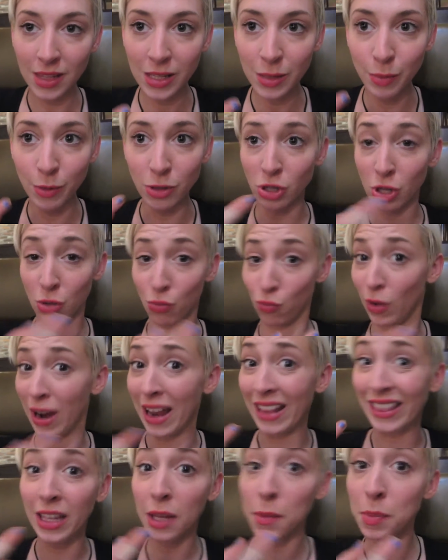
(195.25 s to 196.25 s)
especially
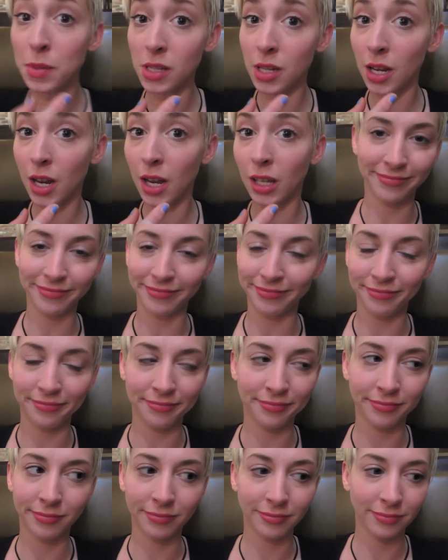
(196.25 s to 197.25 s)
red lipstick,
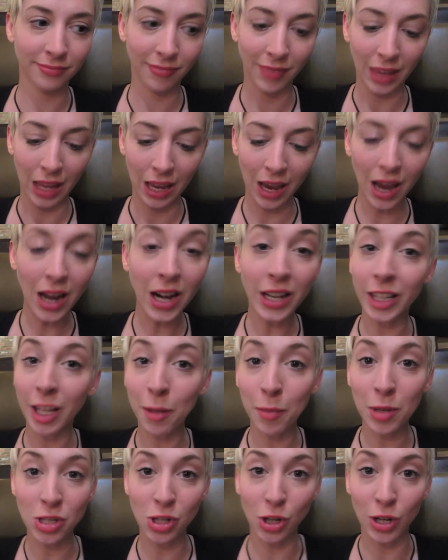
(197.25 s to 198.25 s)
it kind of
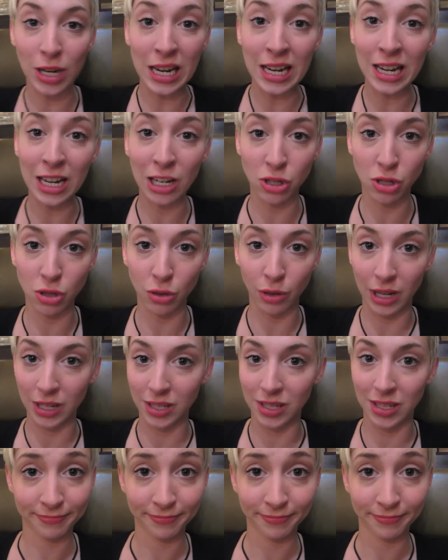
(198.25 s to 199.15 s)
limits your eating choice.